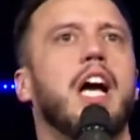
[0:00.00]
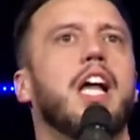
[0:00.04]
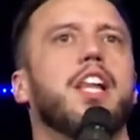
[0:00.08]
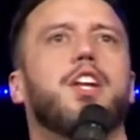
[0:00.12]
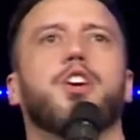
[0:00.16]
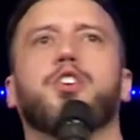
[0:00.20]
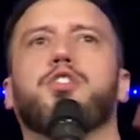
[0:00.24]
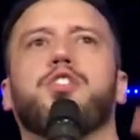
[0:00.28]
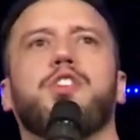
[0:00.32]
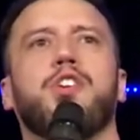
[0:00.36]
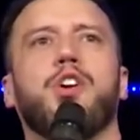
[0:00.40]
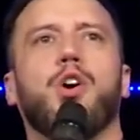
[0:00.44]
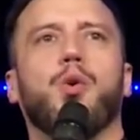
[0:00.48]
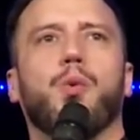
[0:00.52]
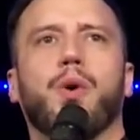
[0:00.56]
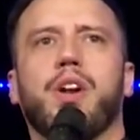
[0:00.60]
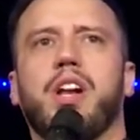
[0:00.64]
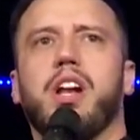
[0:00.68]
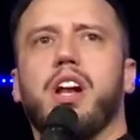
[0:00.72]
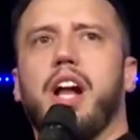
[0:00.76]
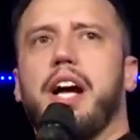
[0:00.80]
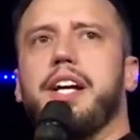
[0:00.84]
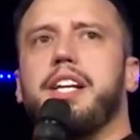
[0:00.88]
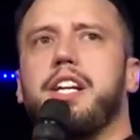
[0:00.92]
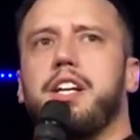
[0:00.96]
there's no one
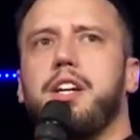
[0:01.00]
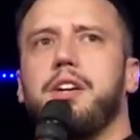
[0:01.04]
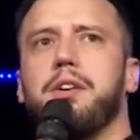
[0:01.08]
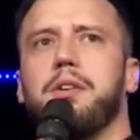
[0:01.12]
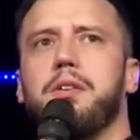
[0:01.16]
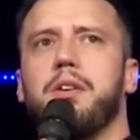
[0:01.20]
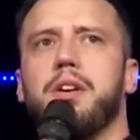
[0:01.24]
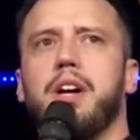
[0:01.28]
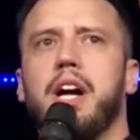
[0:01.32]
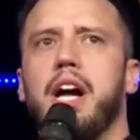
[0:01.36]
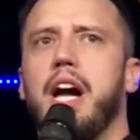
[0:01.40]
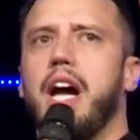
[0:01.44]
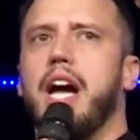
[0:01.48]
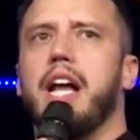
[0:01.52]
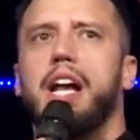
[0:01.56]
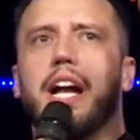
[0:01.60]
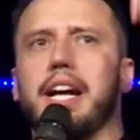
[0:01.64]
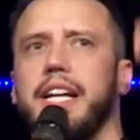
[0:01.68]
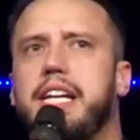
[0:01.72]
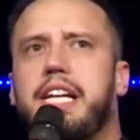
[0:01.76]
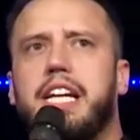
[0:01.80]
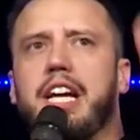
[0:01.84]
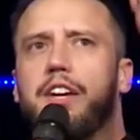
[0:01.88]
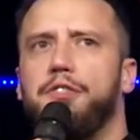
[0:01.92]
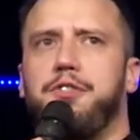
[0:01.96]
like you. And I
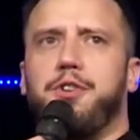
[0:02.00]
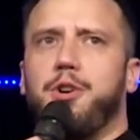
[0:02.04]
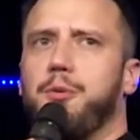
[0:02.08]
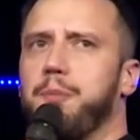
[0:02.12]
give you